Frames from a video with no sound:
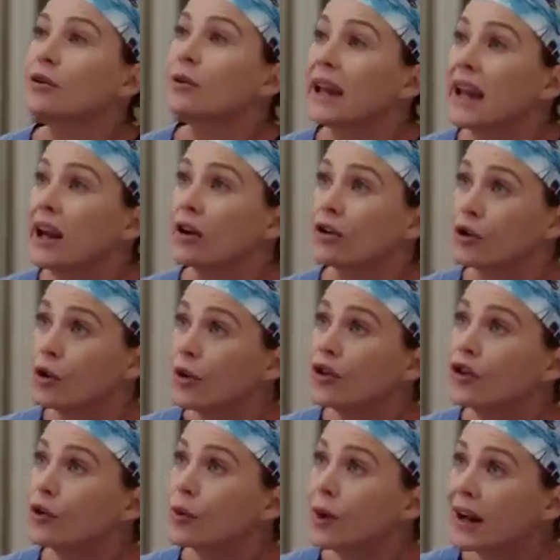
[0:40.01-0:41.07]
I don't care. You're
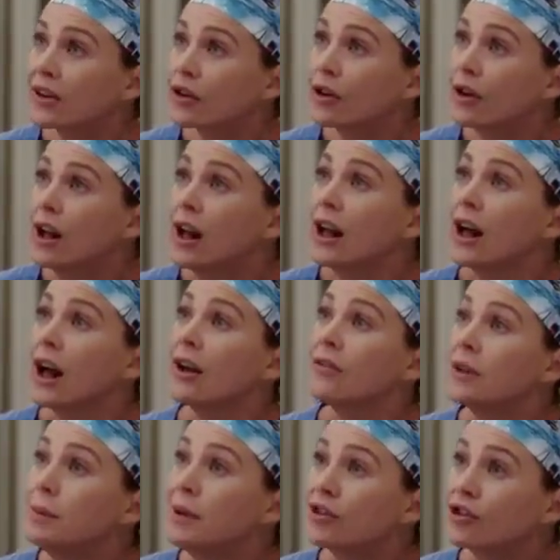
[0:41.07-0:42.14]
the director
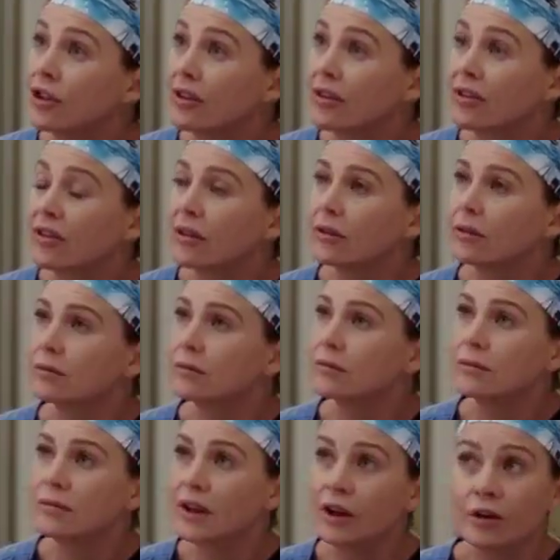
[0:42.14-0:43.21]
of admissions.
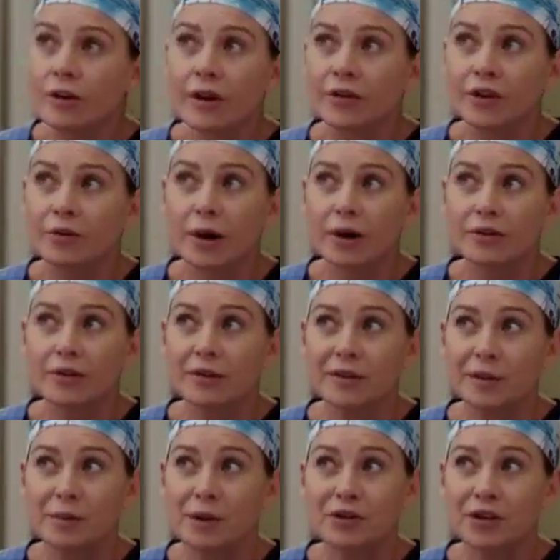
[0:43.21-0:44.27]
They are not the director of
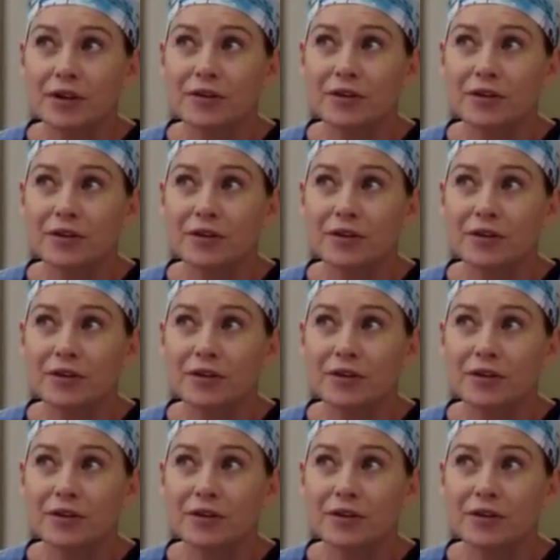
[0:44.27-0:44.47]
admissions.